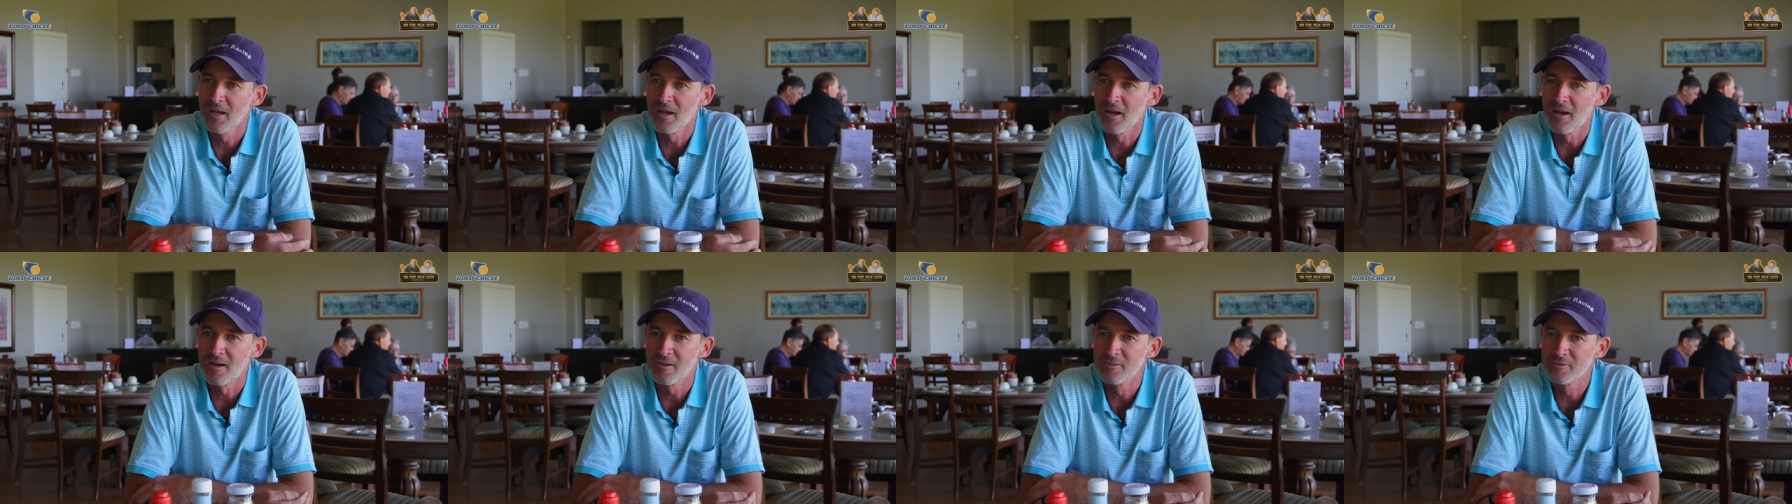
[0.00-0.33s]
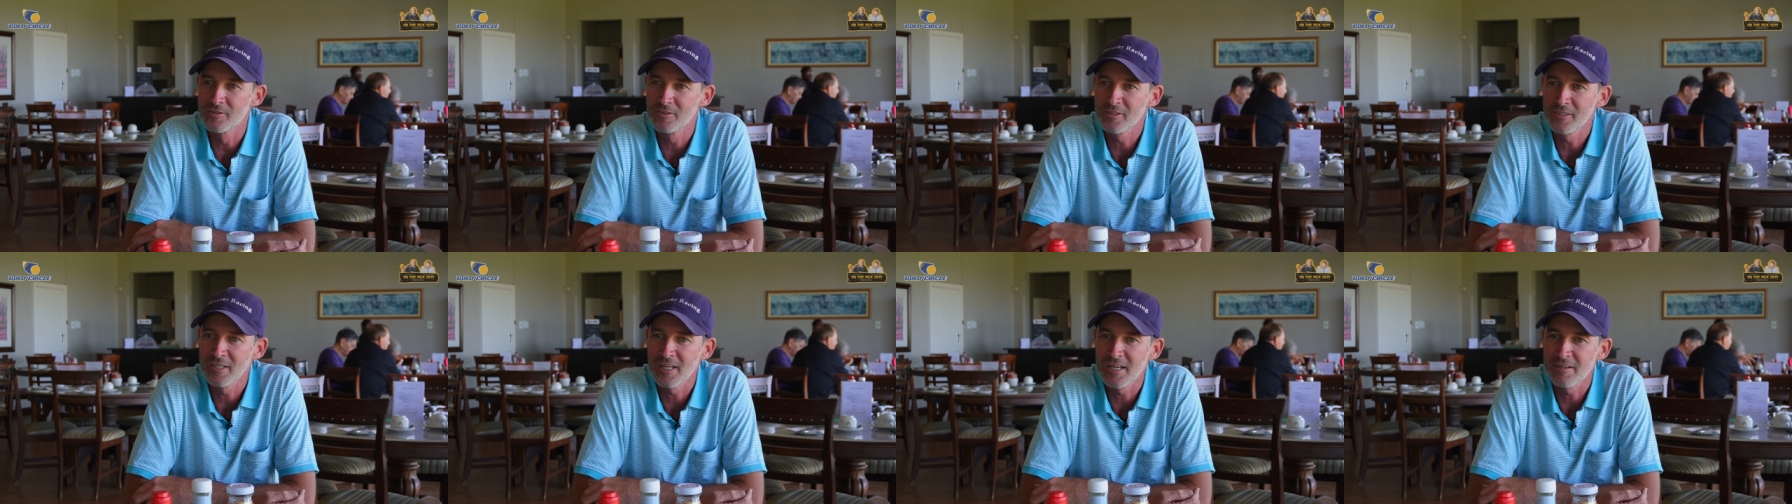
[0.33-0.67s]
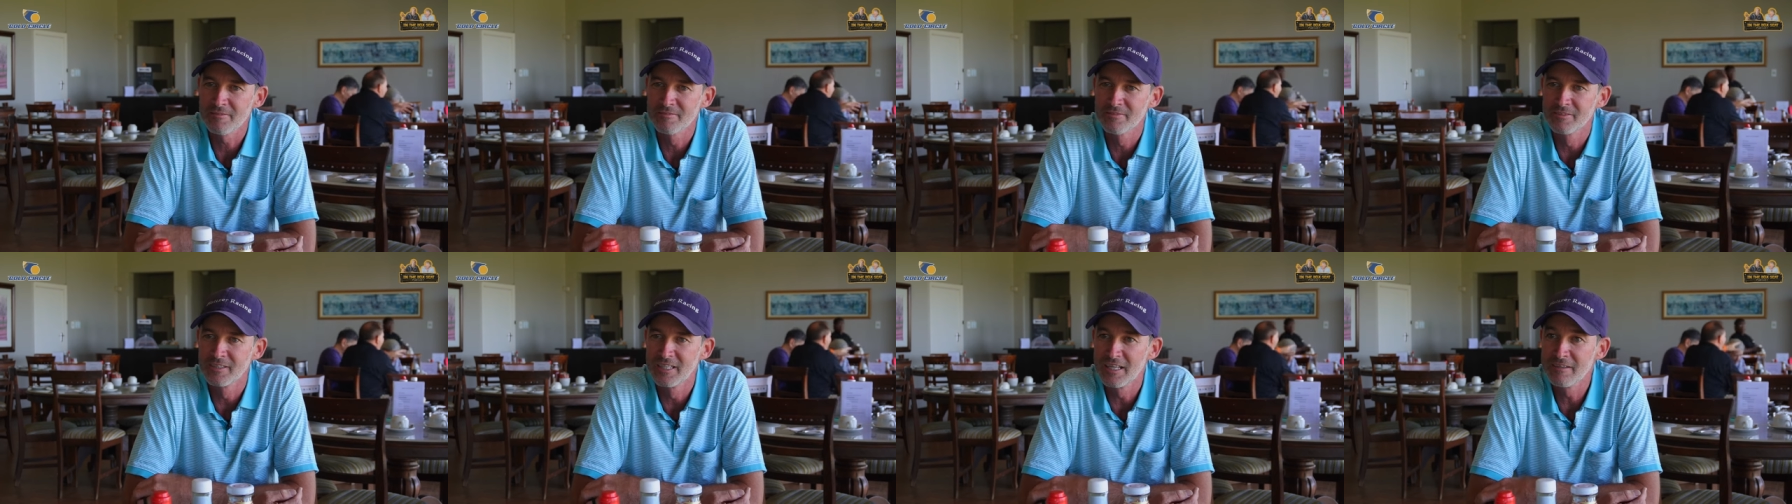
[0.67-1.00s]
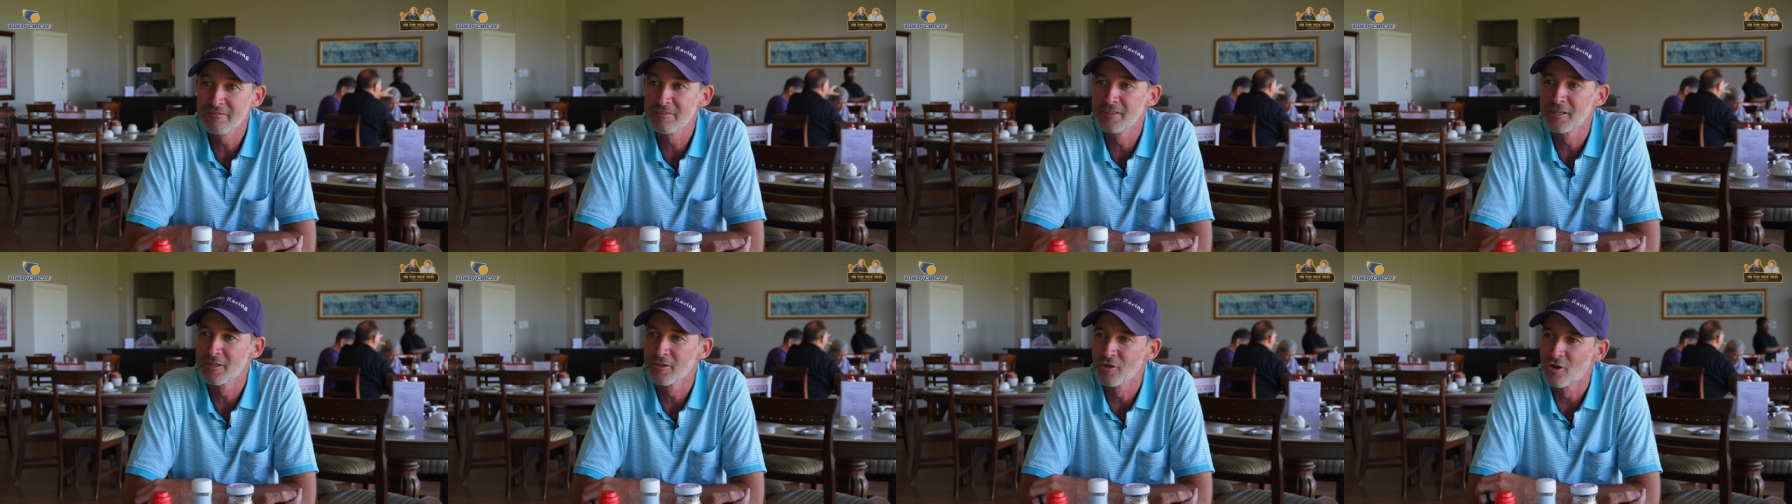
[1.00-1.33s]
I was just left
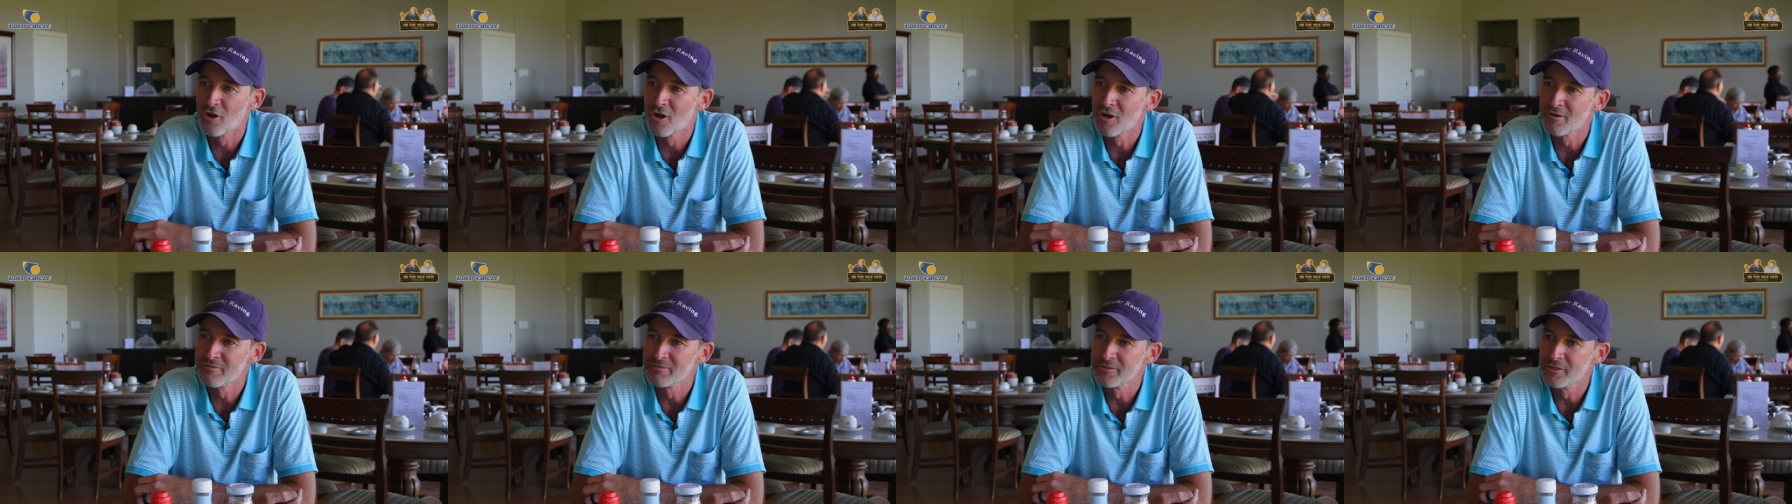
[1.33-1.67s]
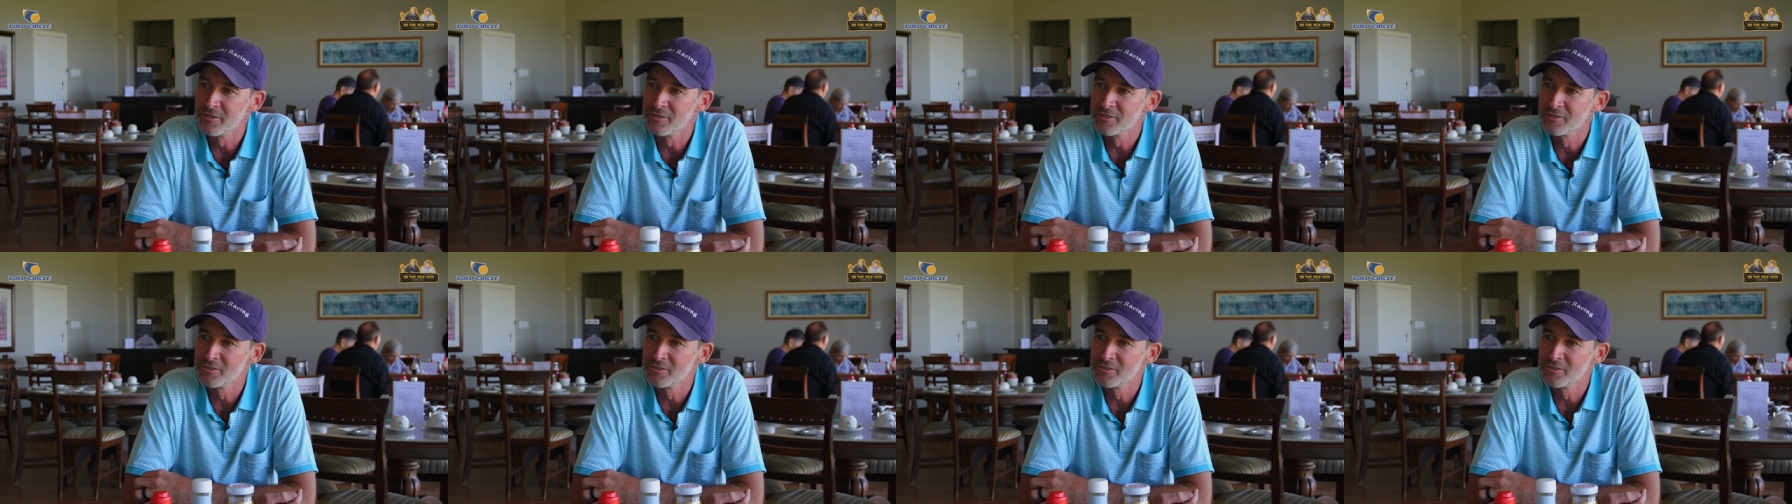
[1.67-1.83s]
11 and a half years.